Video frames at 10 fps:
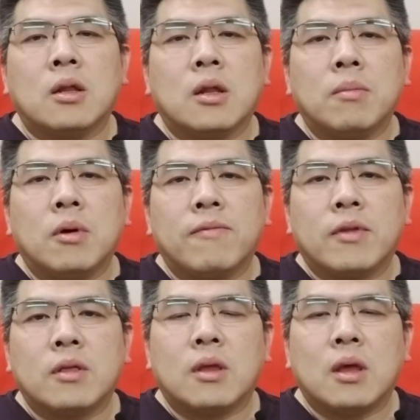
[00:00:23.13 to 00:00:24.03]
Some of
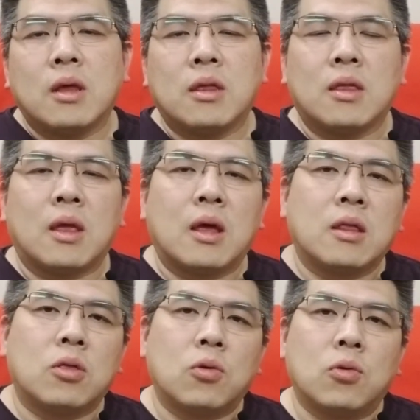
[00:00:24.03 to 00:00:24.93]
the kids they
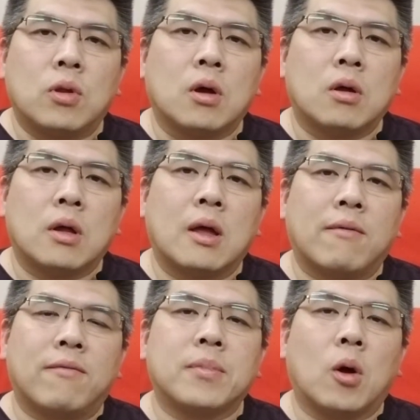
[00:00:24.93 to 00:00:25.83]
do not have
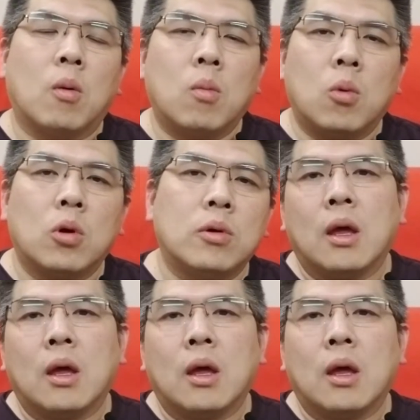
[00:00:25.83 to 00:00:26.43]
homework,